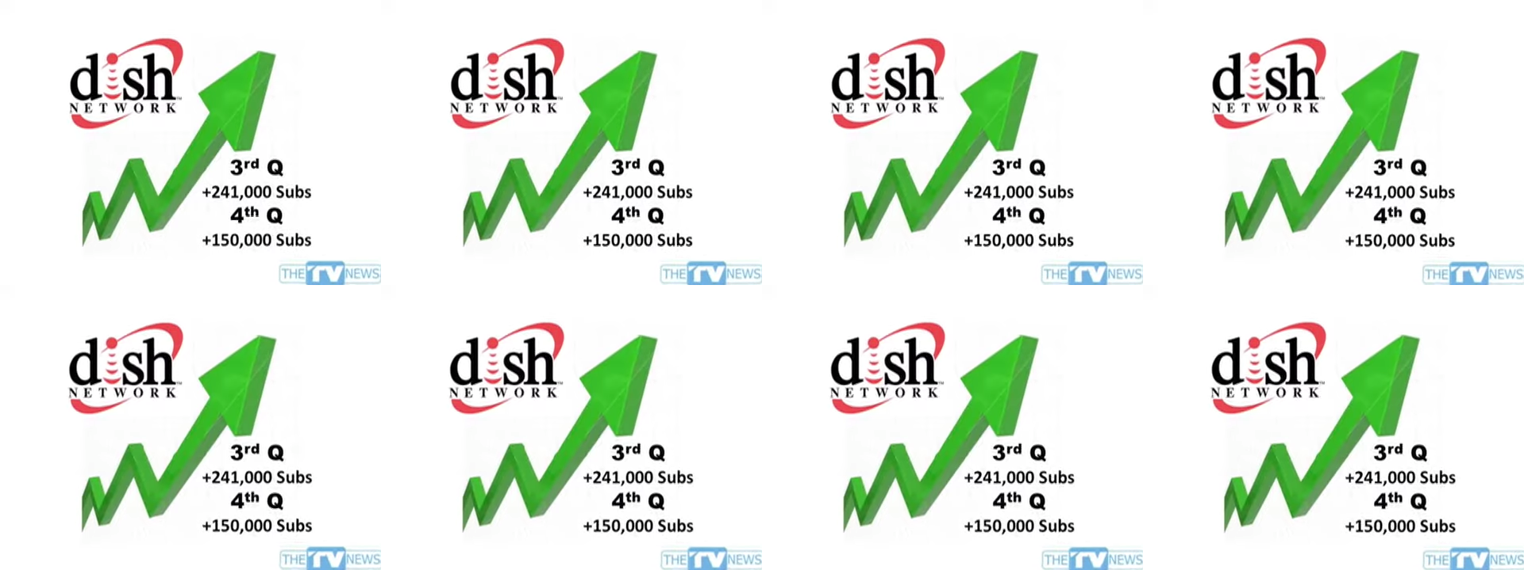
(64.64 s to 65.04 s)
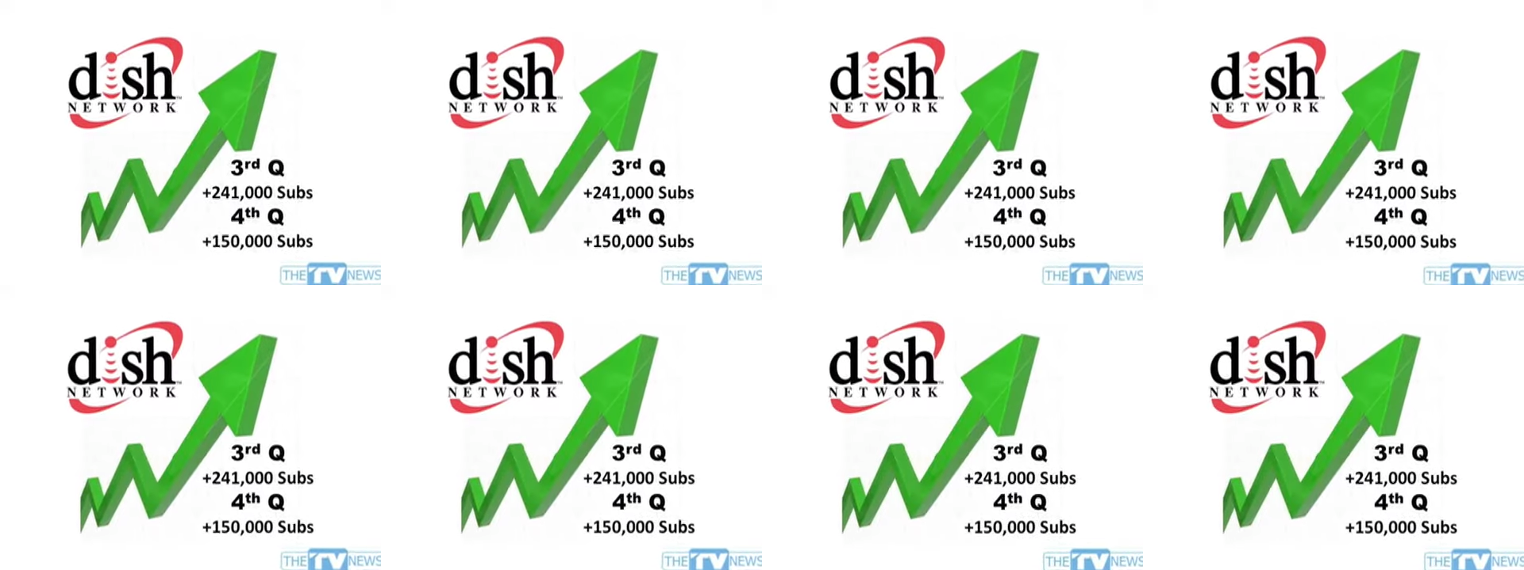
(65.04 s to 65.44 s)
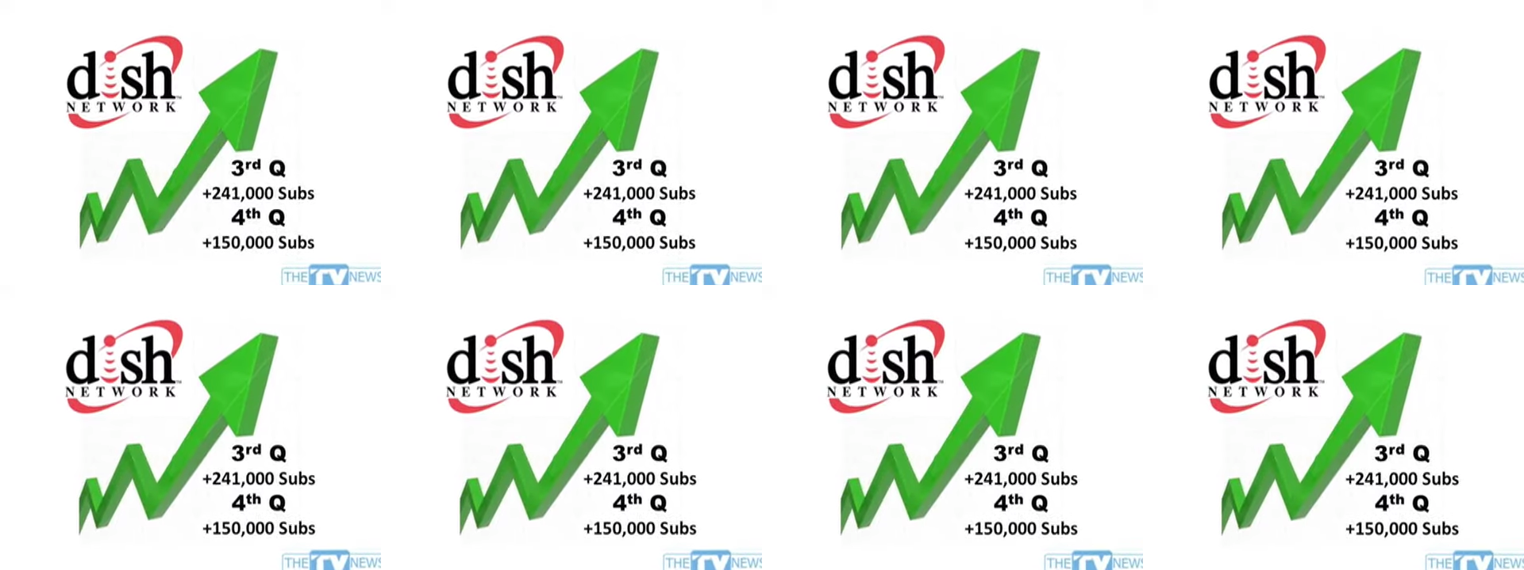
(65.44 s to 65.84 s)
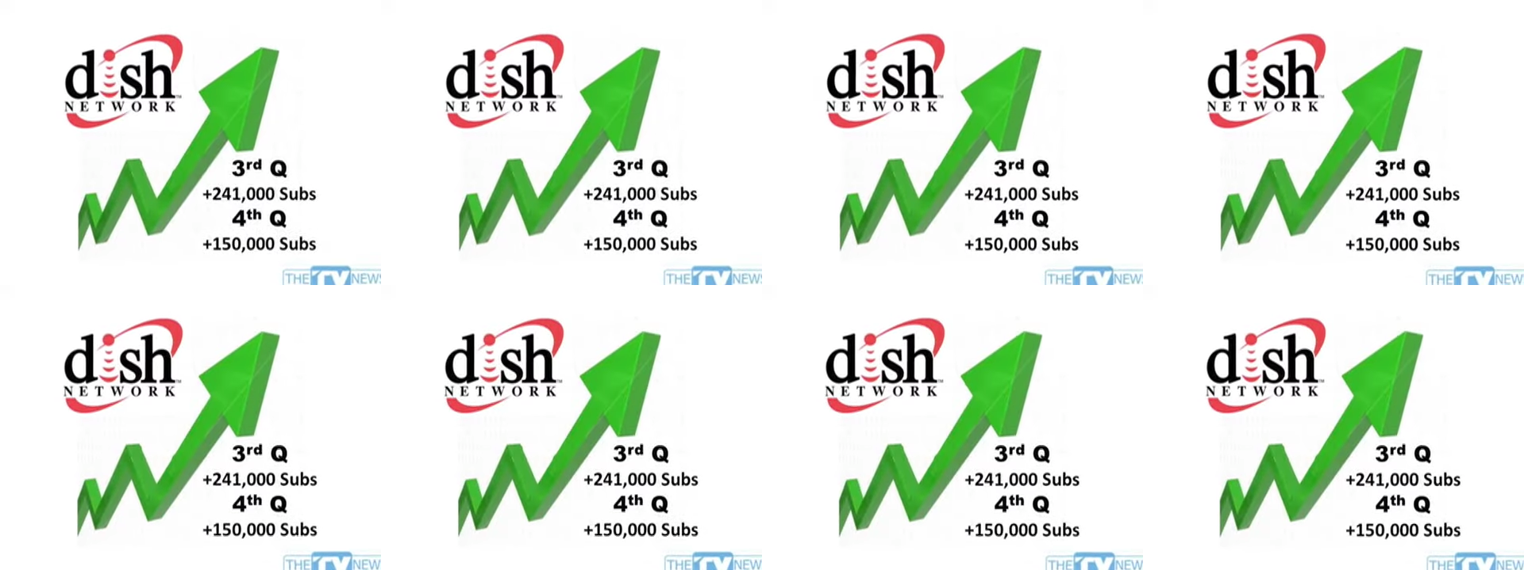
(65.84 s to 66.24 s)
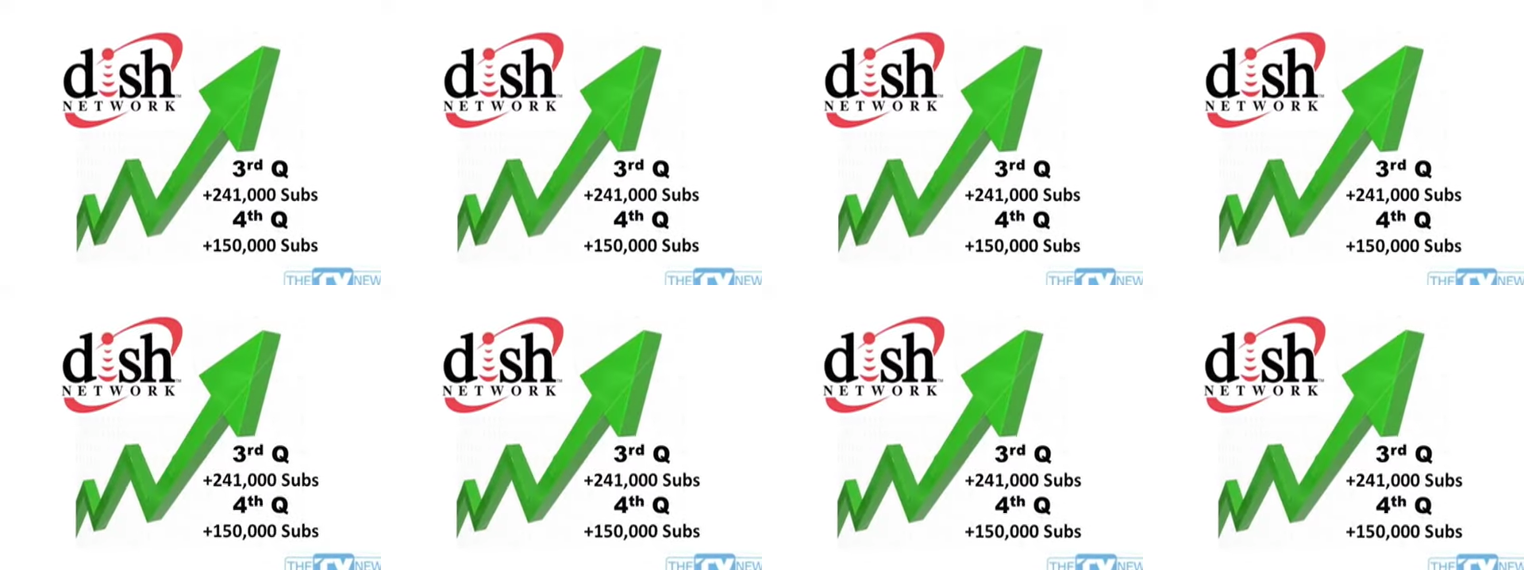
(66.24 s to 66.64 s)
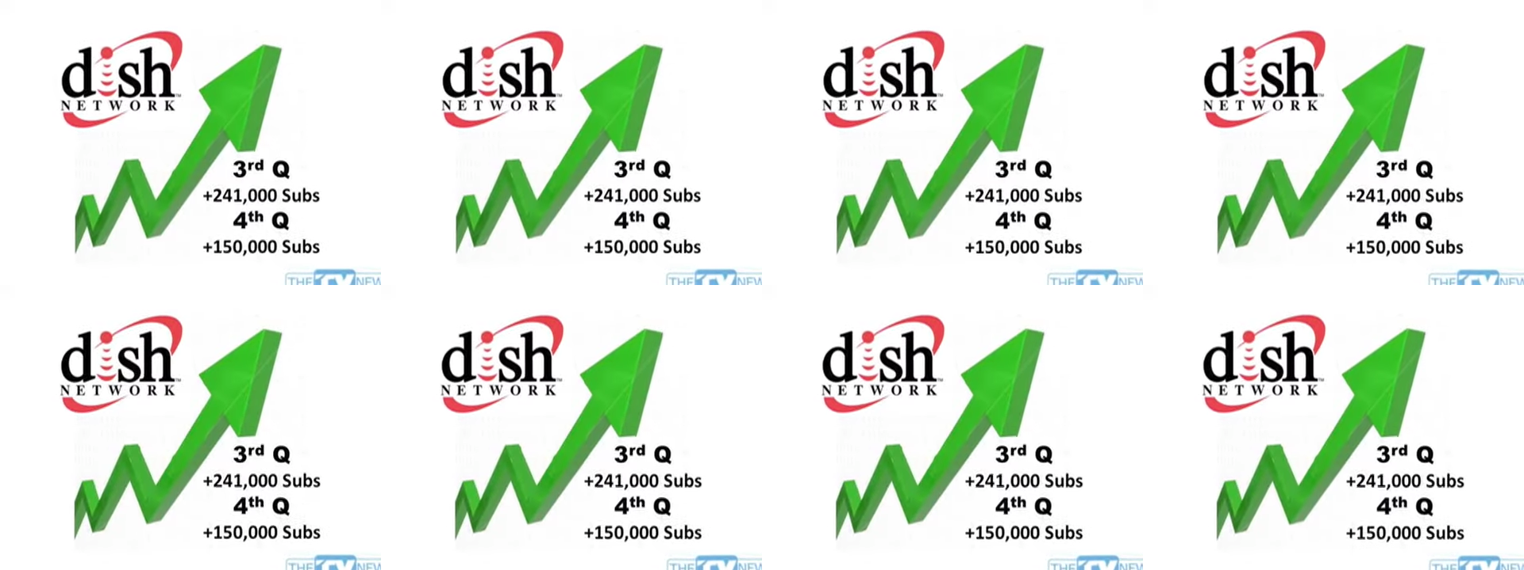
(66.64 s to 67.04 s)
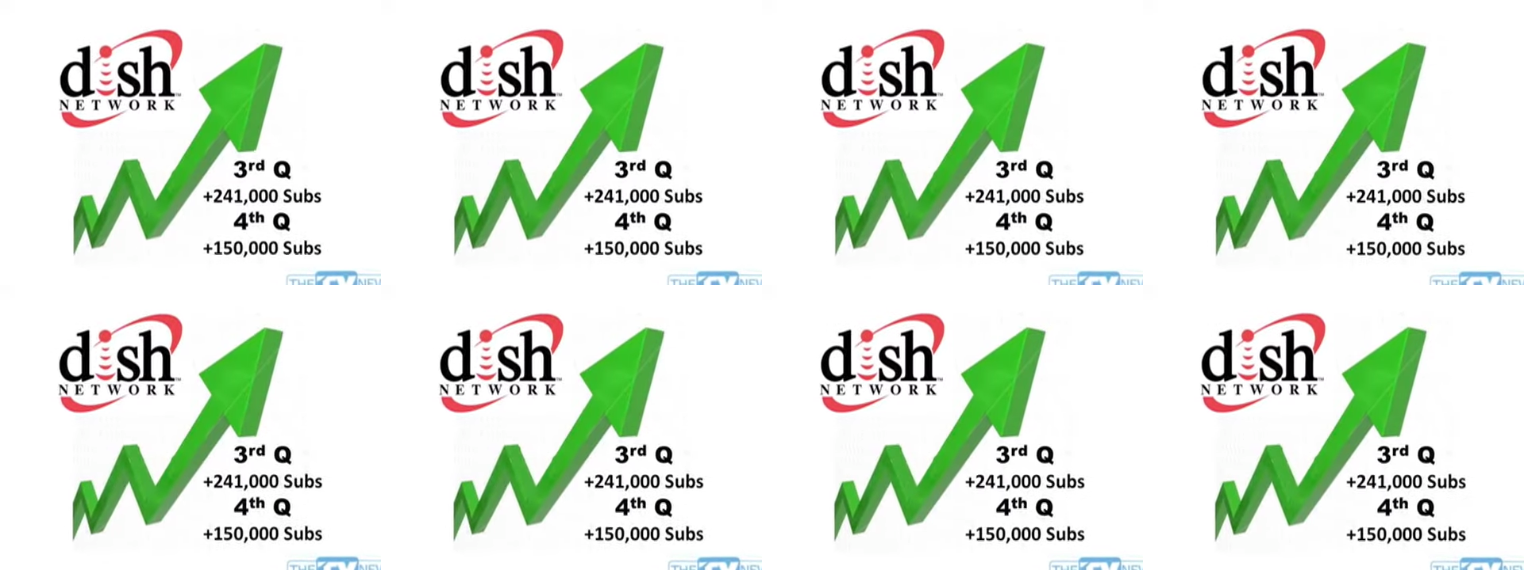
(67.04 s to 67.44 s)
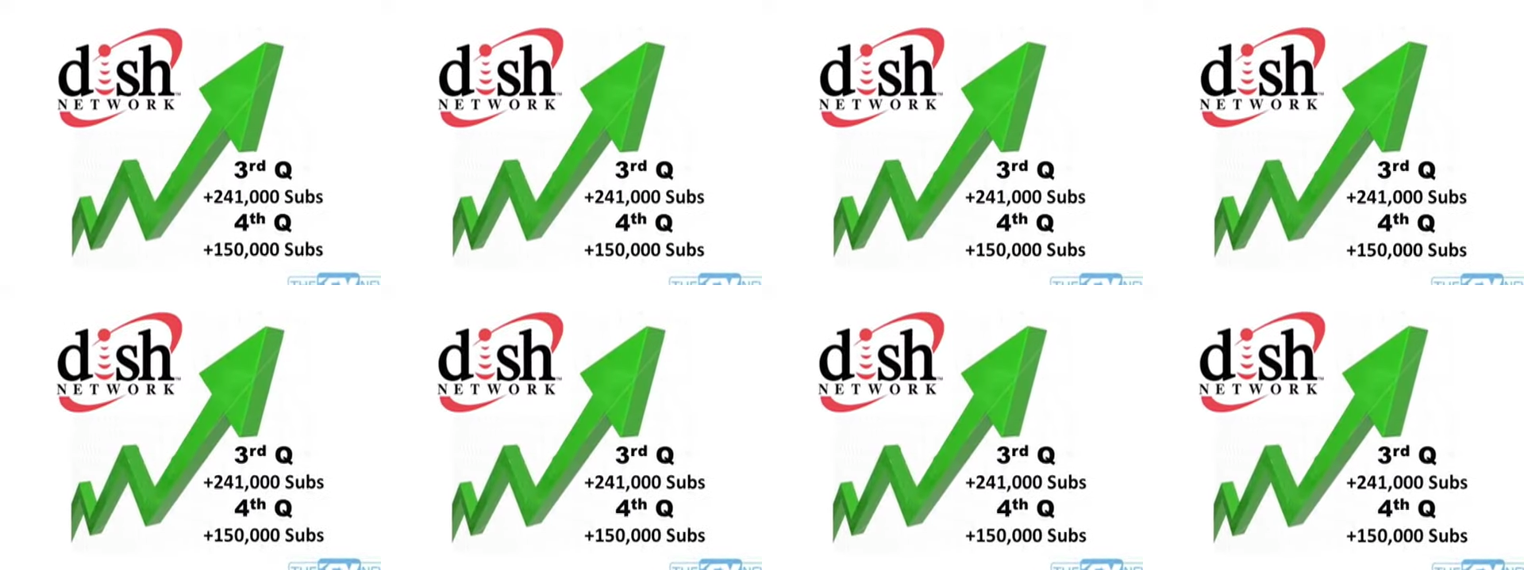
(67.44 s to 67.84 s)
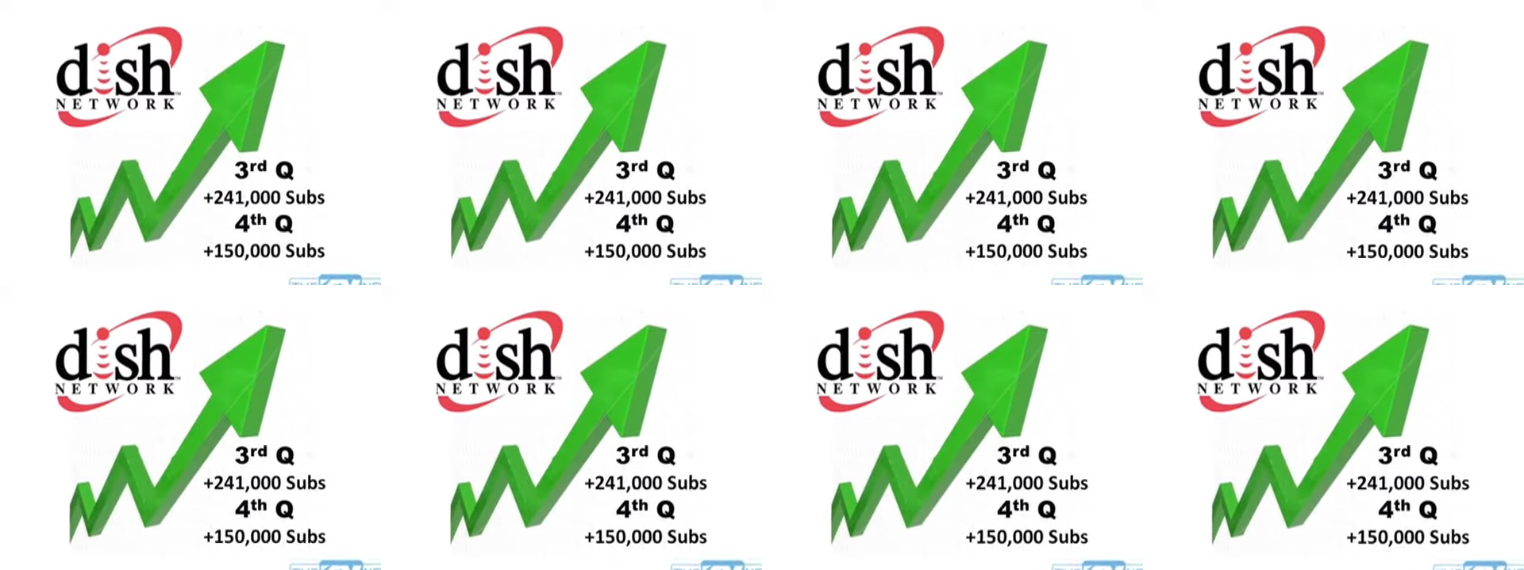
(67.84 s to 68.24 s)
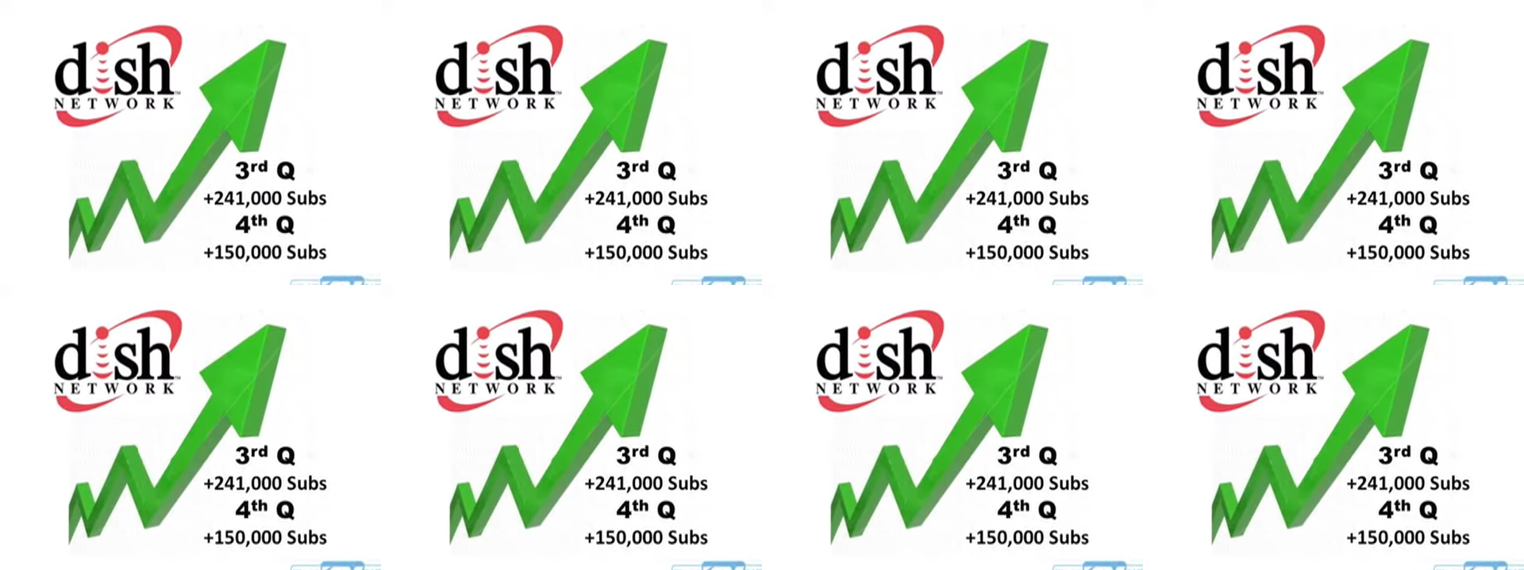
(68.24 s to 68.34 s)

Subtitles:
(no speaker visible)